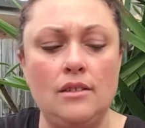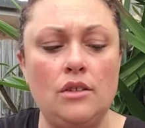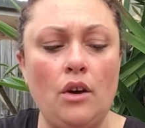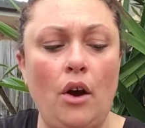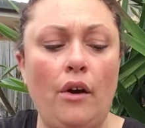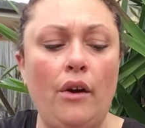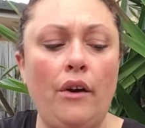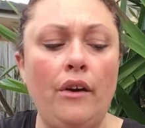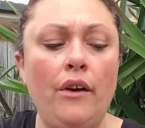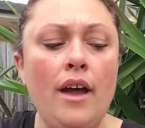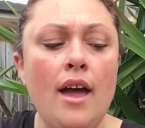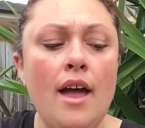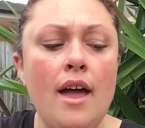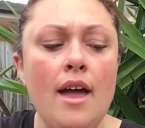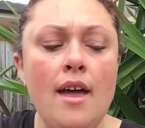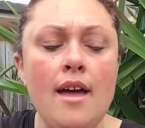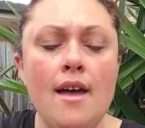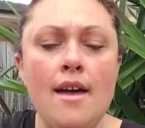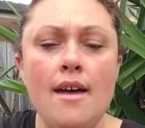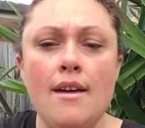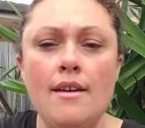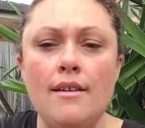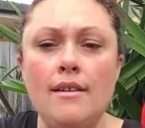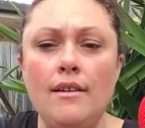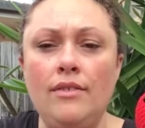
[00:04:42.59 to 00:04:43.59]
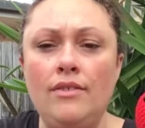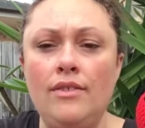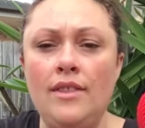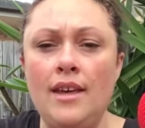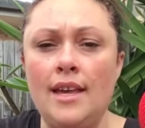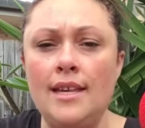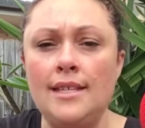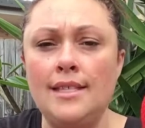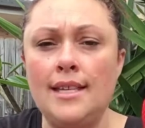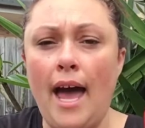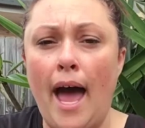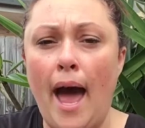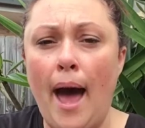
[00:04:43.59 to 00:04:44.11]
So
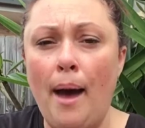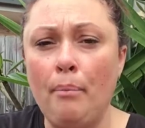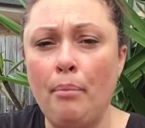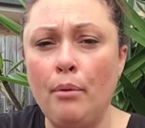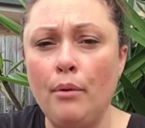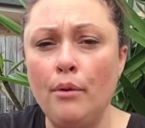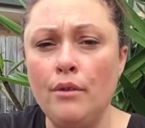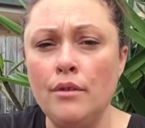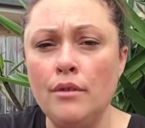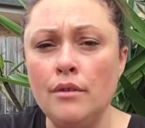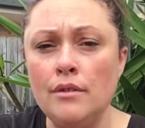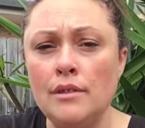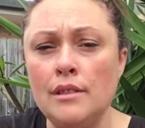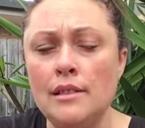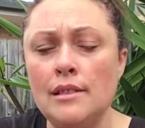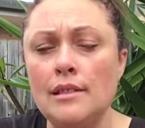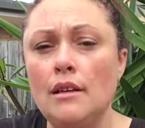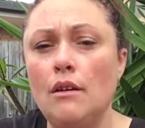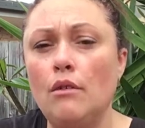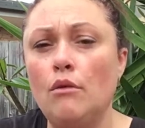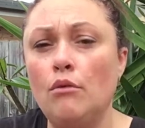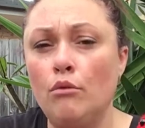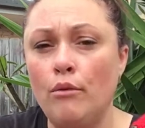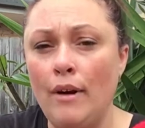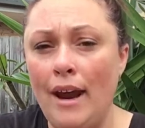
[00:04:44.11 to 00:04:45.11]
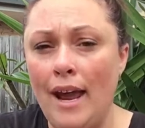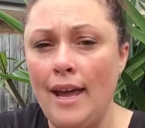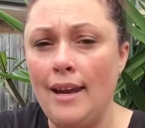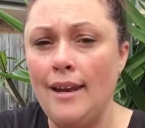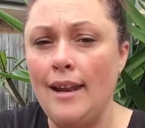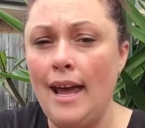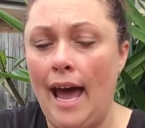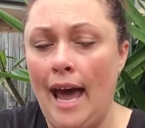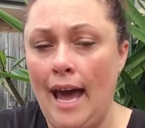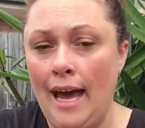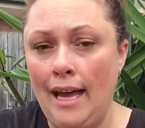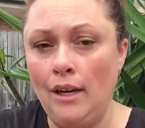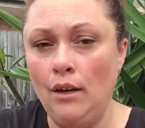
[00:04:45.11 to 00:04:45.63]
there's apples, red
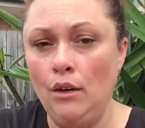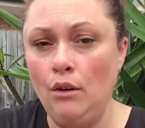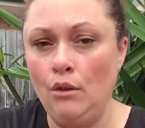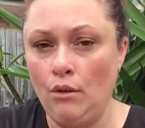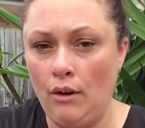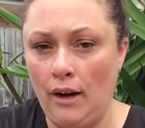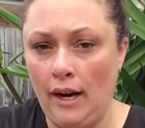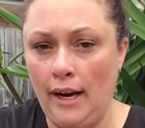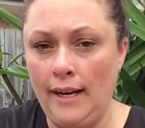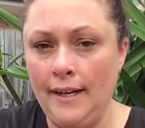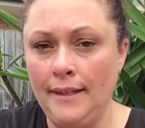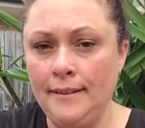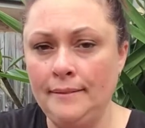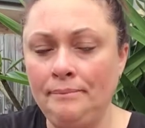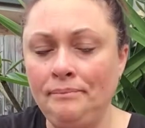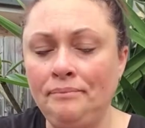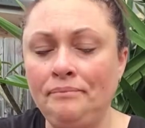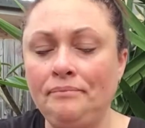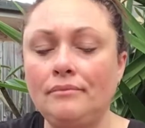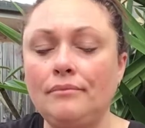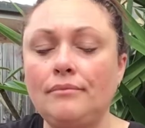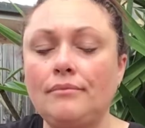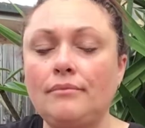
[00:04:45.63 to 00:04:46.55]
and green,